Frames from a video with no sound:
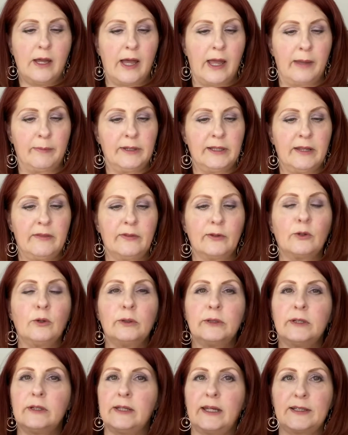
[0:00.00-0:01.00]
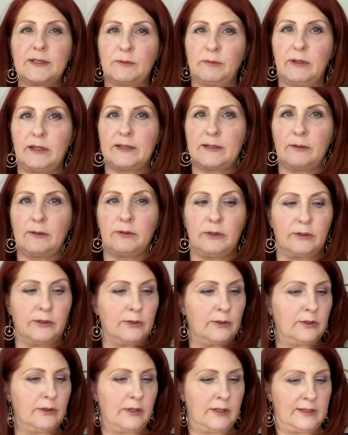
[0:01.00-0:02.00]
I'm getting the gold in next week, so
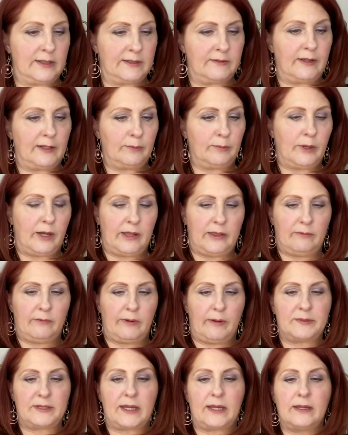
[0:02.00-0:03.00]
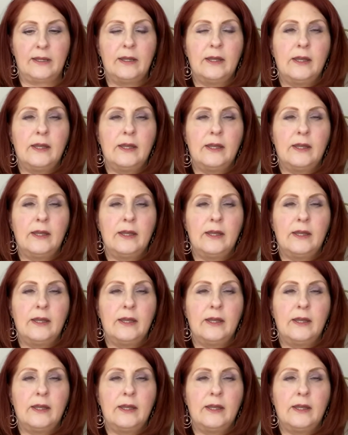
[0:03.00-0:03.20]
it's available on the website.